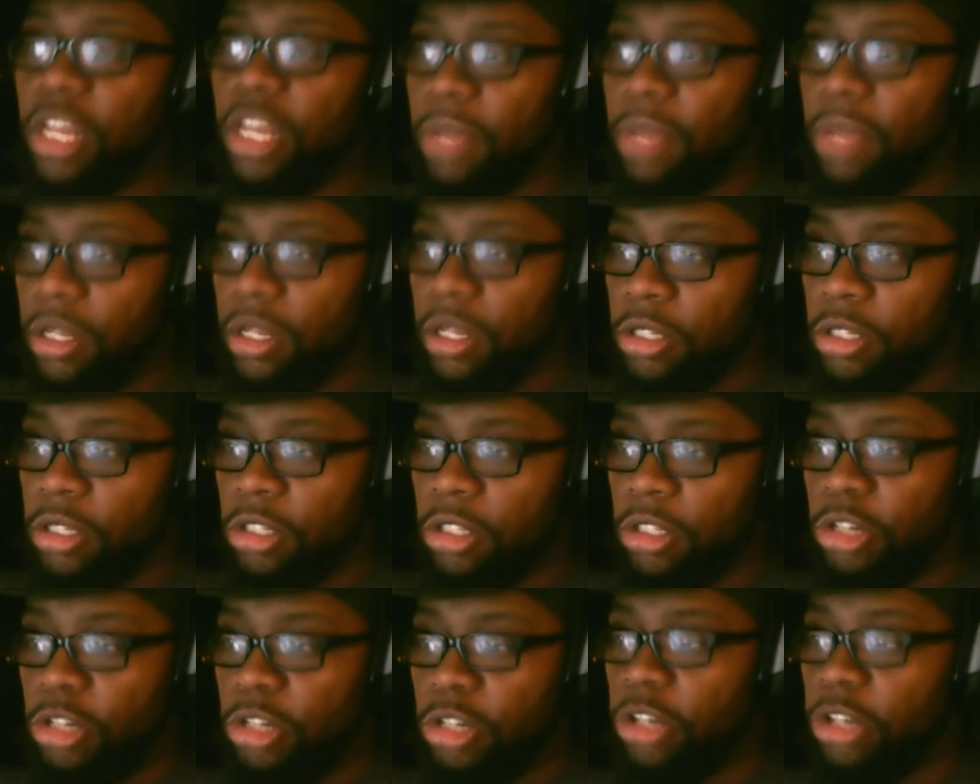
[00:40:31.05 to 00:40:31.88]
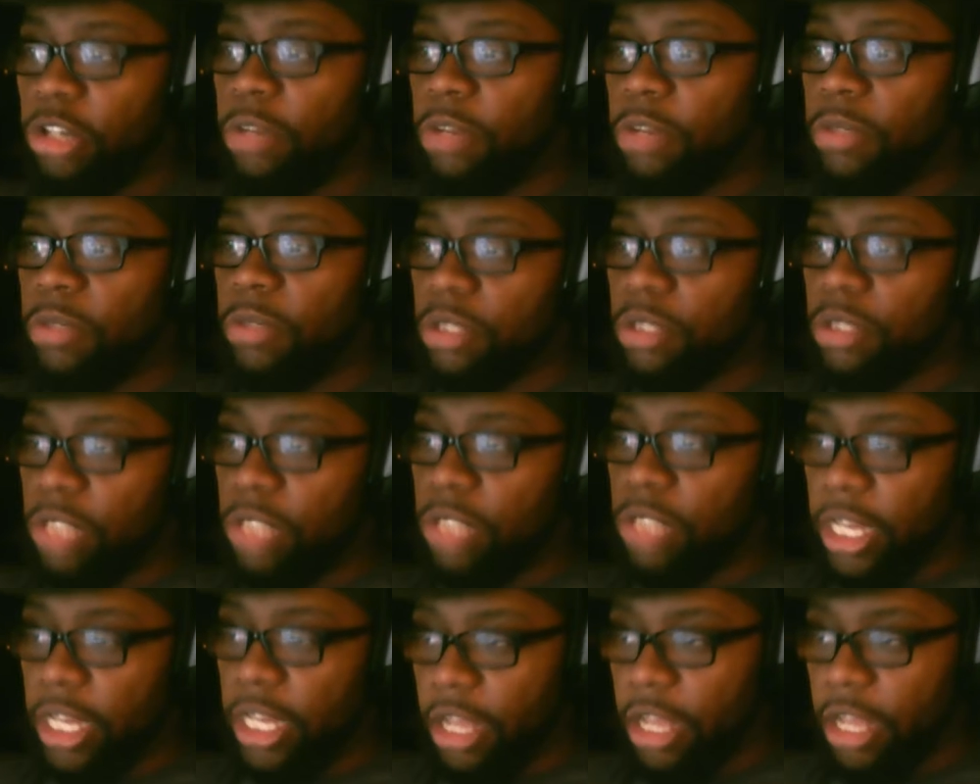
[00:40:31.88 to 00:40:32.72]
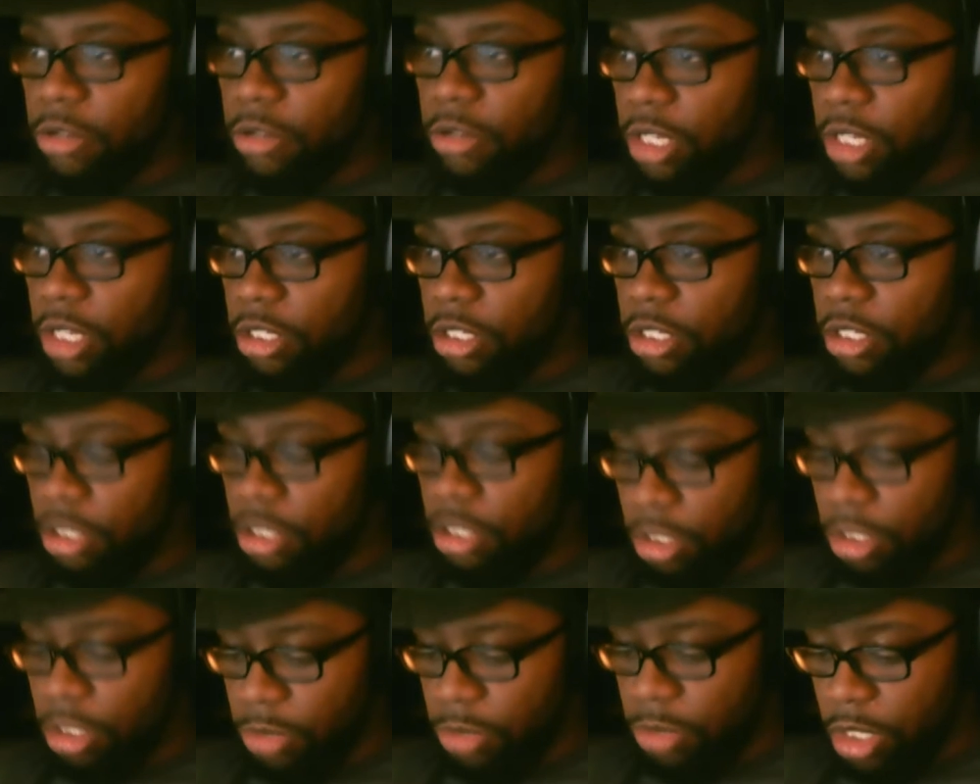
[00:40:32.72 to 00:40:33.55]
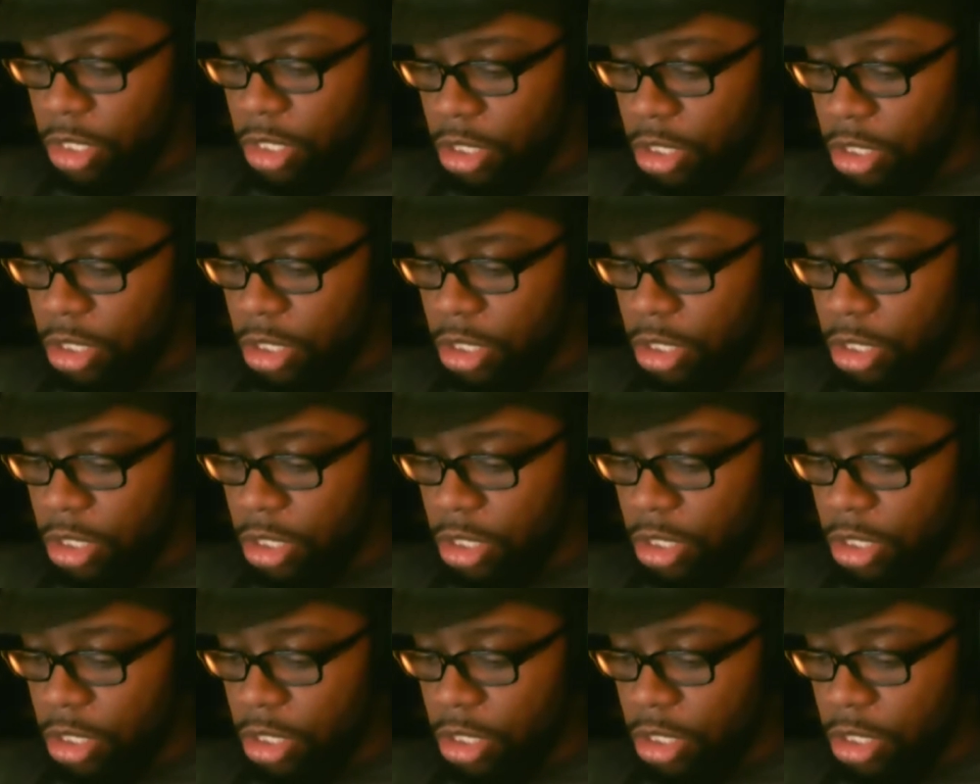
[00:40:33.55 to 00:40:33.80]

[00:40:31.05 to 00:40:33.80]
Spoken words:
There's a trailer up. Check it out, guys. It's really good.